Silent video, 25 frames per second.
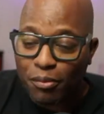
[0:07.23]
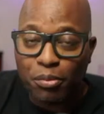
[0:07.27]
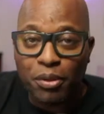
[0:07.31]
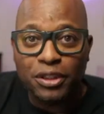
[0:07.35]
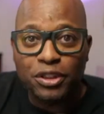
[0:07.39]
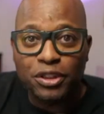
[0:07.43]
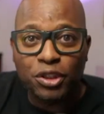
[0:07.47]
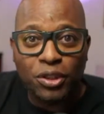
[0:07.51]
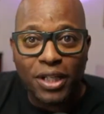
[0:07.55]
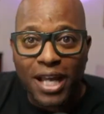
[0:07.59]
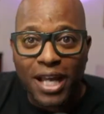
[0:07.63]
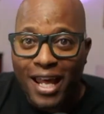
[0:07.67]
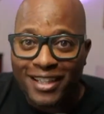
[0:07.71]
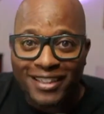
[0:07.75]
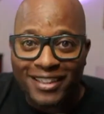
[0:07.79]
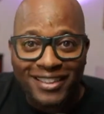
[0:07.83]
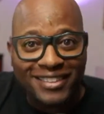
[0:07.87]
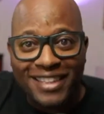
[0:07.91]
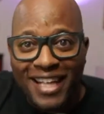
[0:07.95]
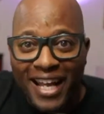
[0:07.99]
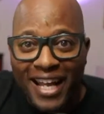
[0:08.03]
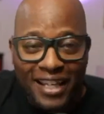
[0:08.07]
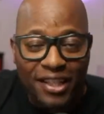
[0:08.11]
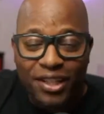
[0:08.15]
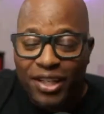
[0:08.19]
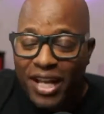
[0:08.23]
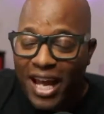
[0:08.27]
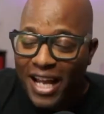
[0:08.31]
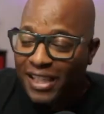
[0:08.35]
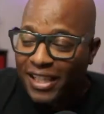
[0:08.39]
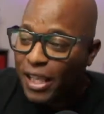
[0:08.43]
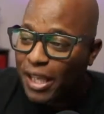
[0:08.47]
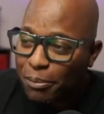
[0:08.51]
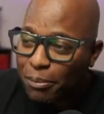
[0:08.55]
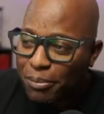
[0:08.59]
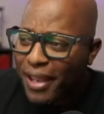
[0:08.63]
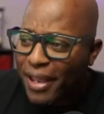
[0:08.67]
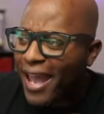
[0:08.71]
But you gotta stay, you gotta
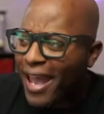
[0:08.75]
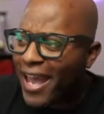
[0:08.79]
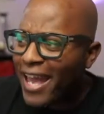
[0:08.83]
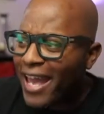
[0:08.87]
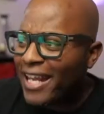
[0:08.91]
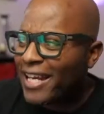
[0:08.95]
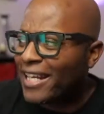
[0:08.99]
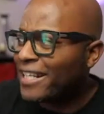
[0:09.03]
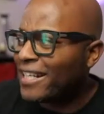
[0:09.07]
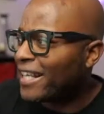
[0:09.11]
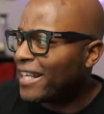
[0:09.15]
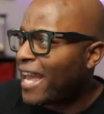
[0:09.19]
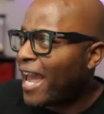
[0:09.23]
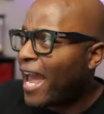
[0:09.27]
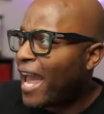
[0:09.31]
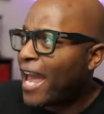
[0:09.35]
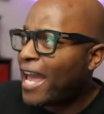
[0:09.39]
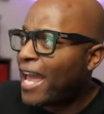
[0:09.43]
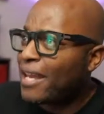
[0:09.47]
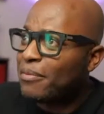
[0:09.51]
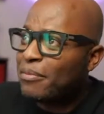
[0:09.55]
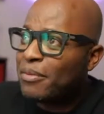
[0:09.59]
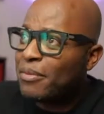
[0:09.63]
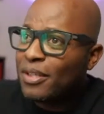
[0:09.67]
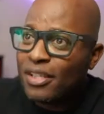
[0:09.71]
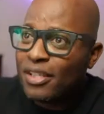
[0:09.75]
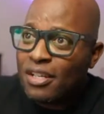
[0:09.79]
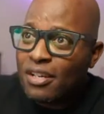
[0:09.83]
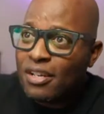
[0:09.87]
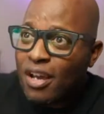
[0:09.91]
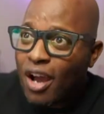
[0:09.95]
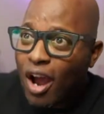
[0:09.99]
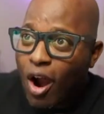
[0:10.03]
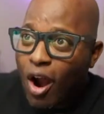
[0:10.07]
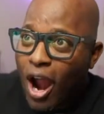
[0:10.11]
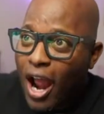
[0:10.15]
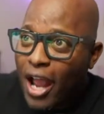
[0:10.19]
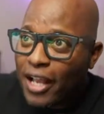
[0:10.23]
keep your head in the game.
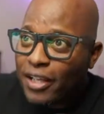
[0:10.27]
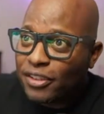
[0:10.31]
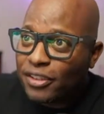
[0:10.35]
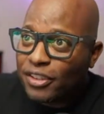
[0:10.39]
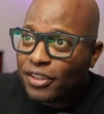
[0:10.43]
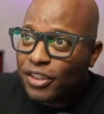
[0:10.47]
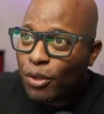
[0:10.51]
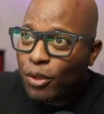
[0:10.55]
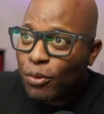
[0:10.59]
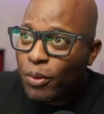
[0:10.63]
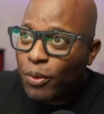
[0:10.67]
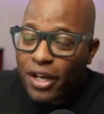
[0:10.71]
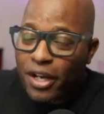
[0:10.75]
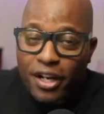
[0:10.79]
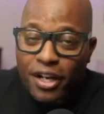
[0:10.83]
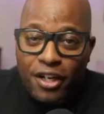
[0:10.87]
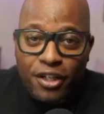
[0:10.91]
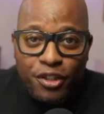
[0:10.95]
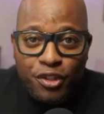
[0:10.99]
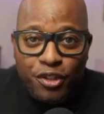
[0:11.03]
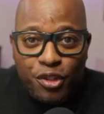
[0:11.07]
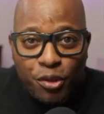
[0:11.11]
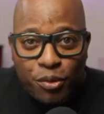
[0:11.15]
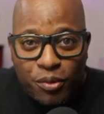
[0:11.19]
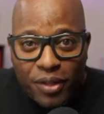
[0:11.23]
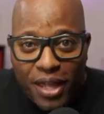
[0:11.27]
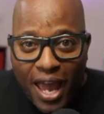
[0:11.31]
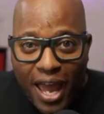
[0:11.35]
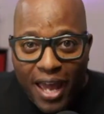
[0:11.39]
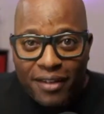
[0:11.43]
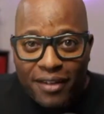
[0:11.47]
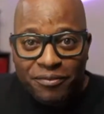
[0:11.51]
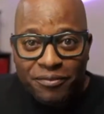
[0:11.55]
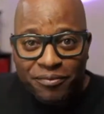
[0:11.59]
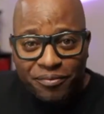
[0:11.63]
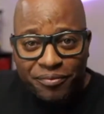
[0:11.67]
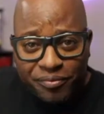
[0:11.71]
All right, so we're here to do that.